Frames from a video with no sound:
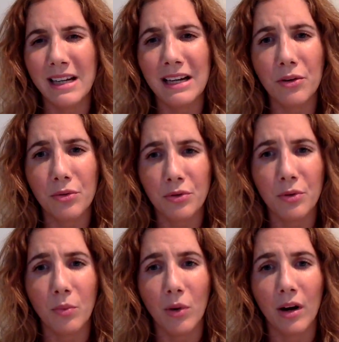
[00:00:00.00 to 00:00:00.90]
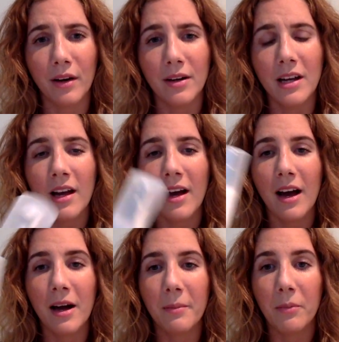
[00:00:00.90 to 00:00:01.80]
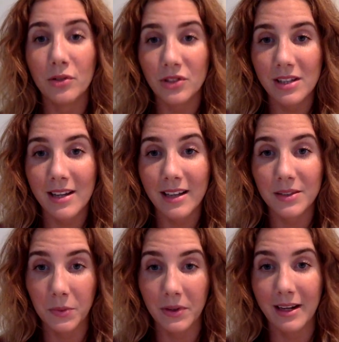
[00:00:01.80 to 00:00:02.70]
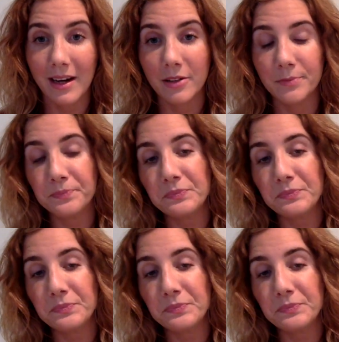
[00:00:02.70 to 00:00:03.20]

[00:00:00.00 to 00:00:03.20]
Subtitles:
got through one, onto the next one now.